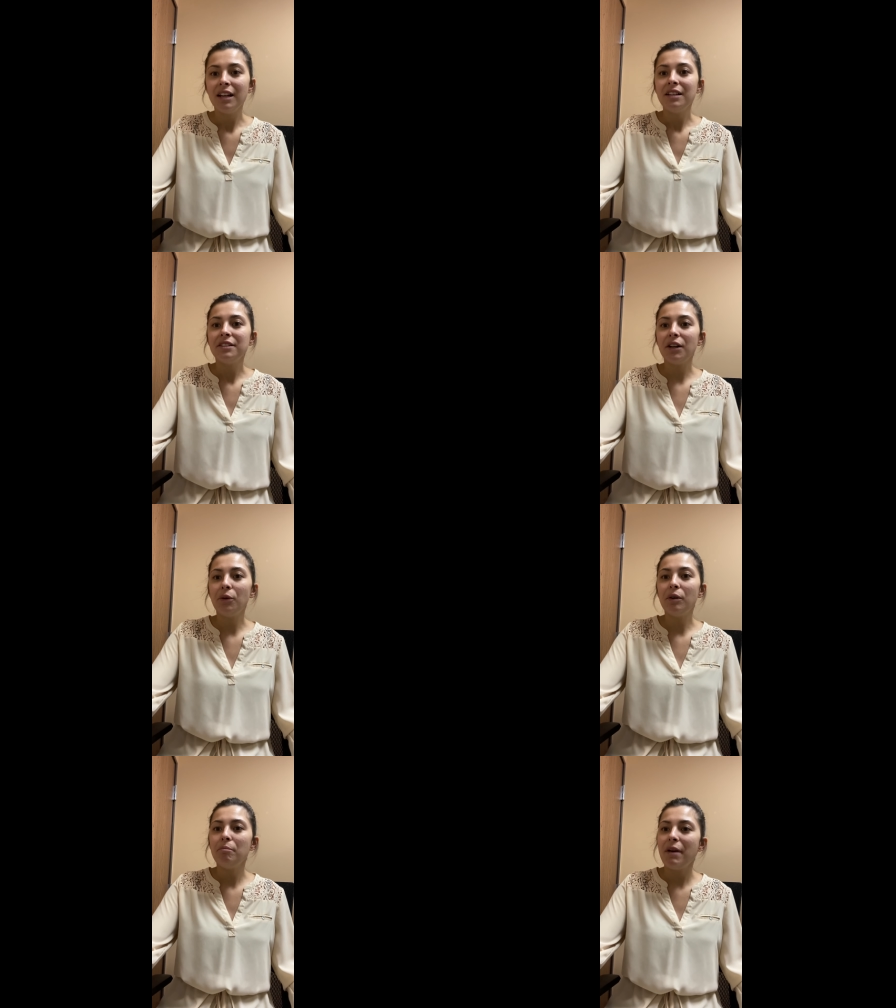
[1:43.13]

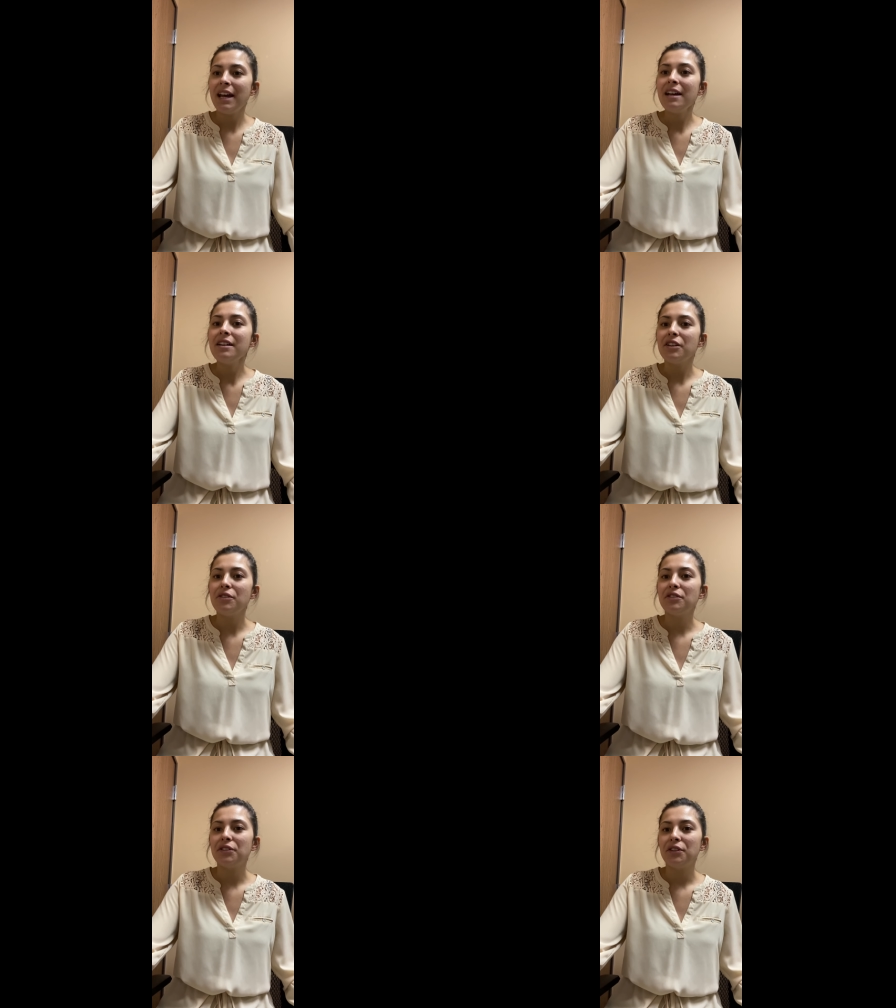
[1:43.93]
So May
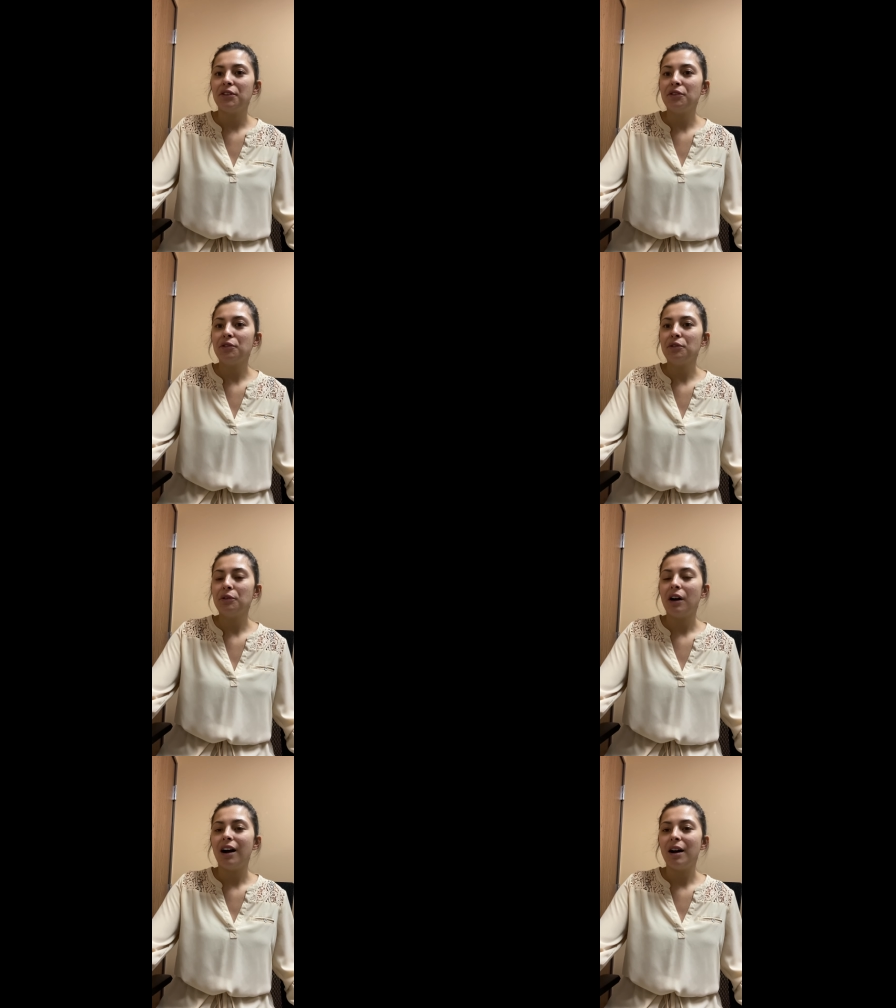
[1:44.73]
used
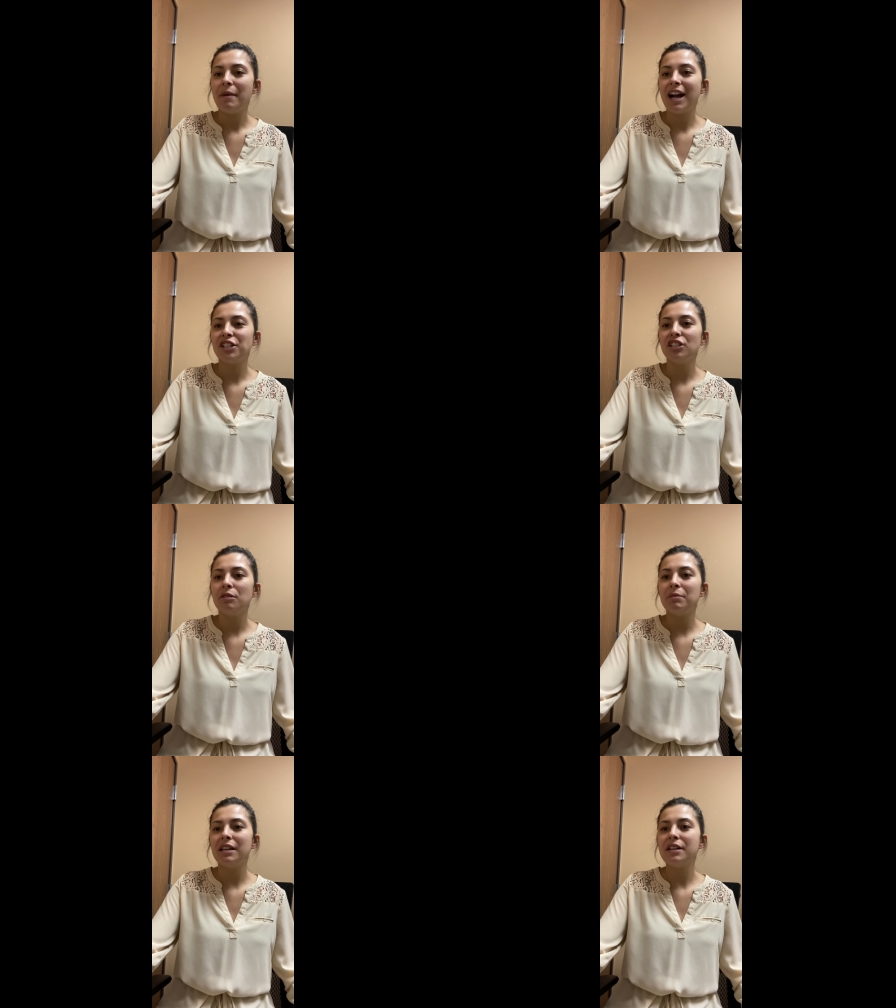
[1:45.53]
to um, actually
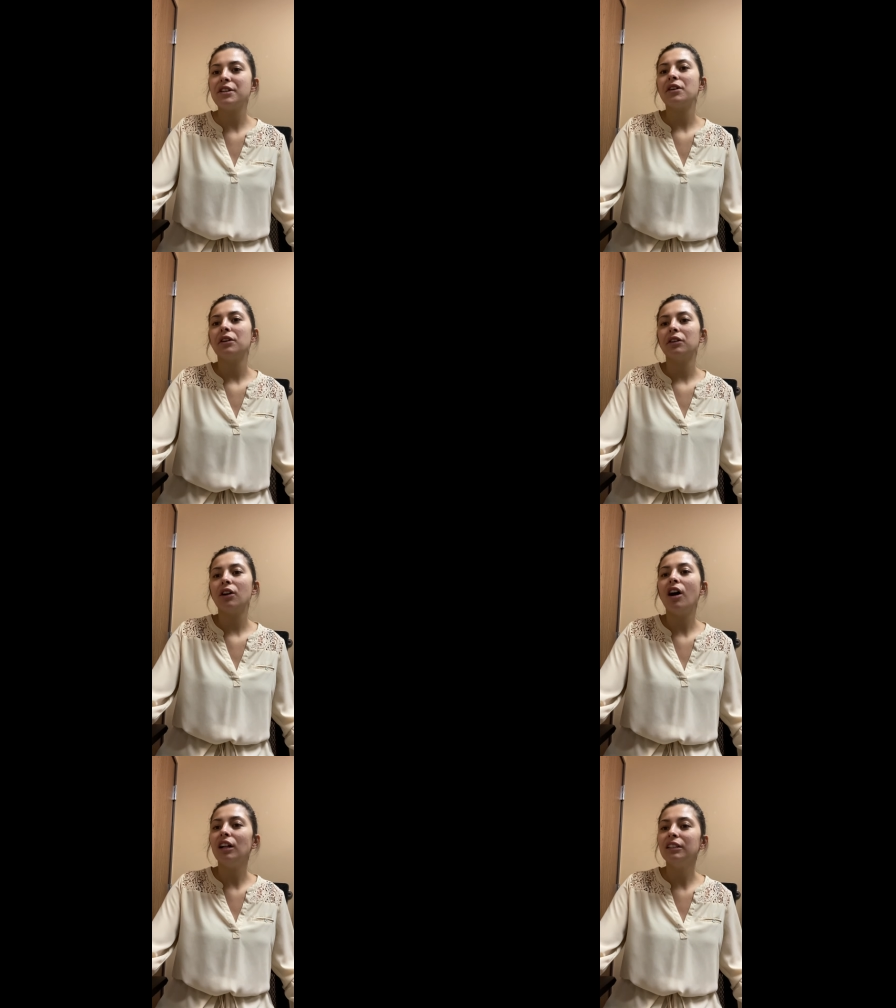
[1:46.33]
be
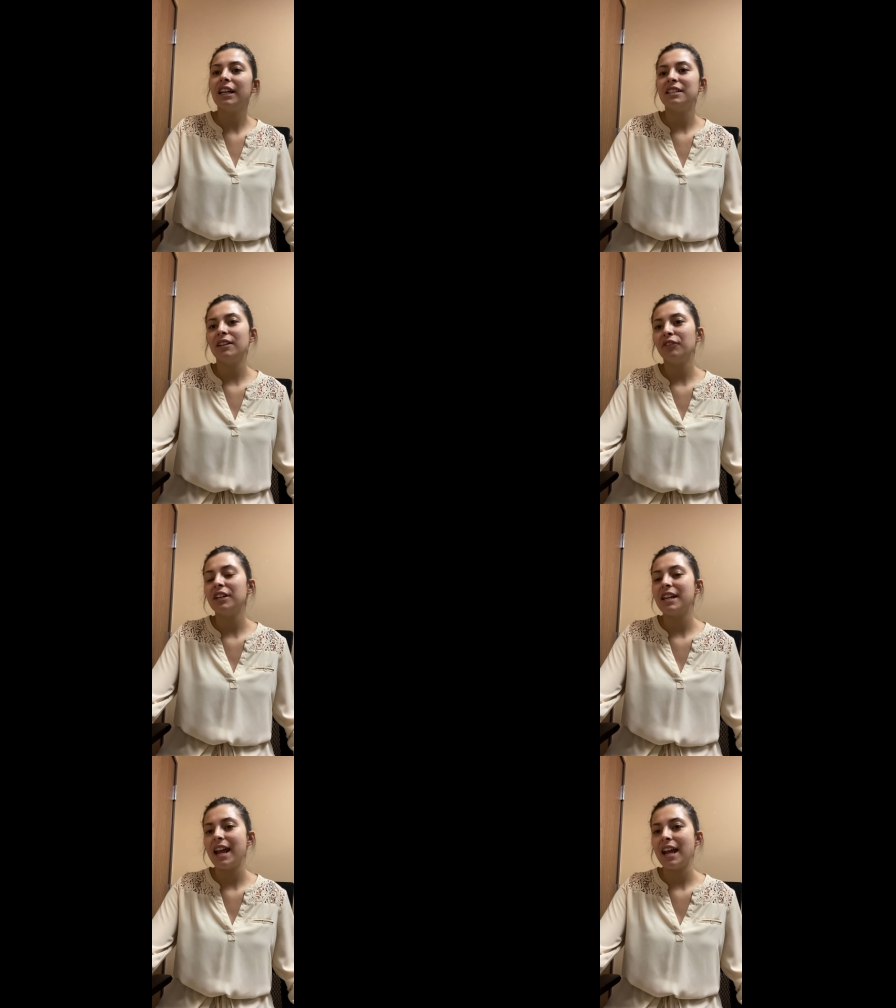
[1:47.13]
called a
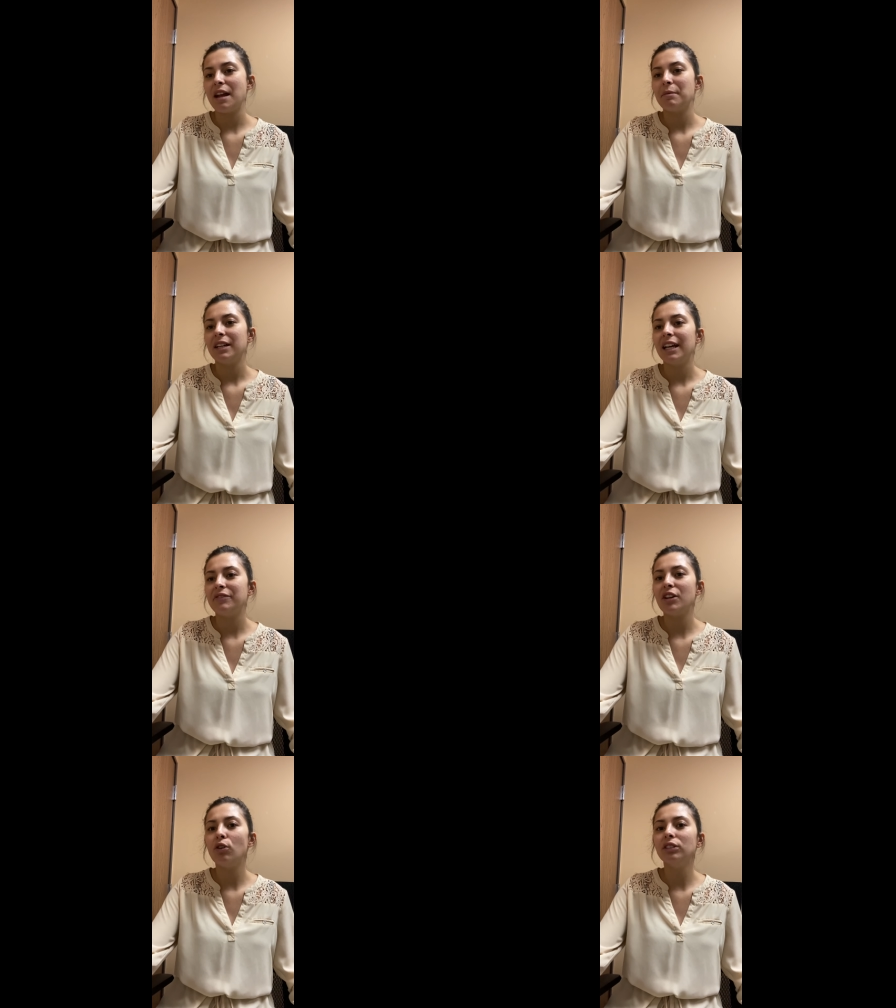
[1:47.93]
different name in
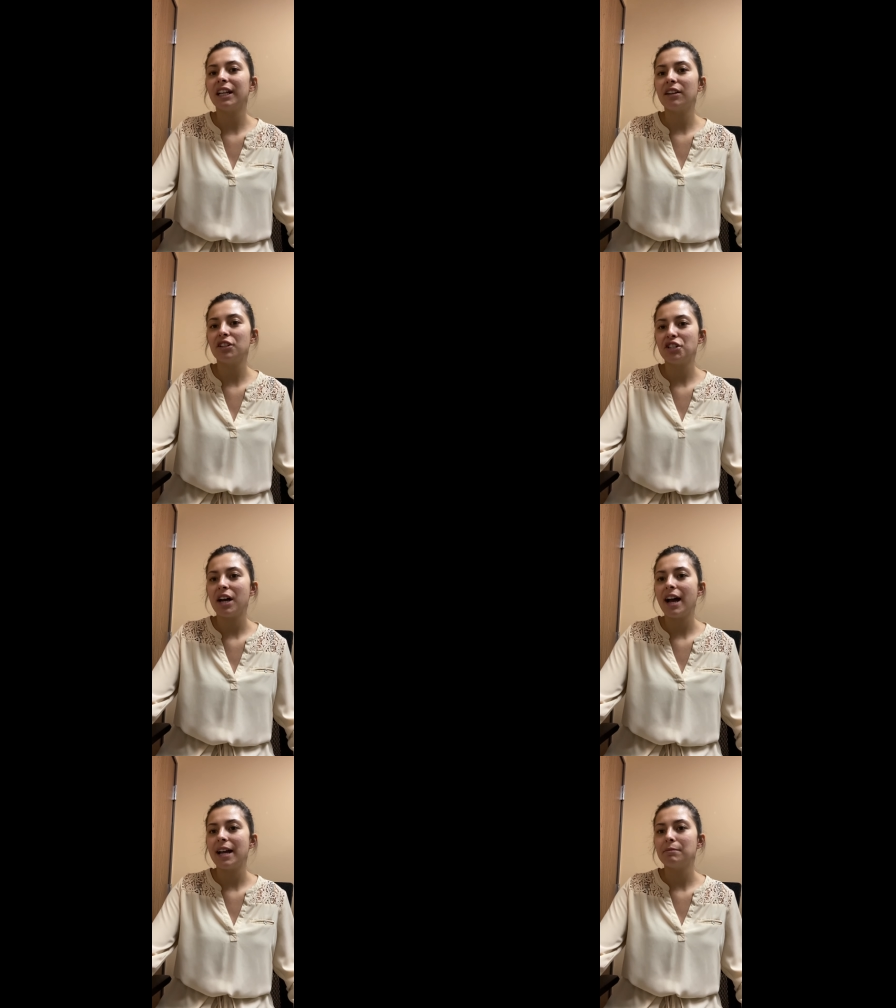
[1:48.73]
the Old English
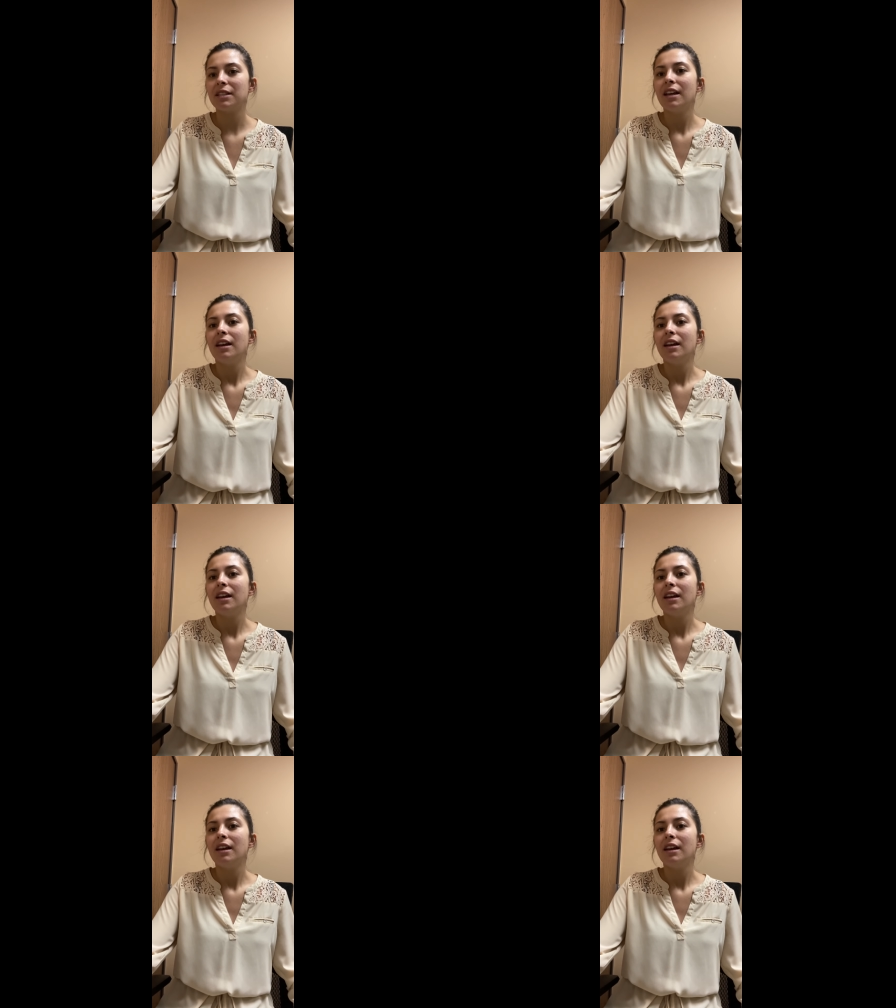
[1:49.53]
times.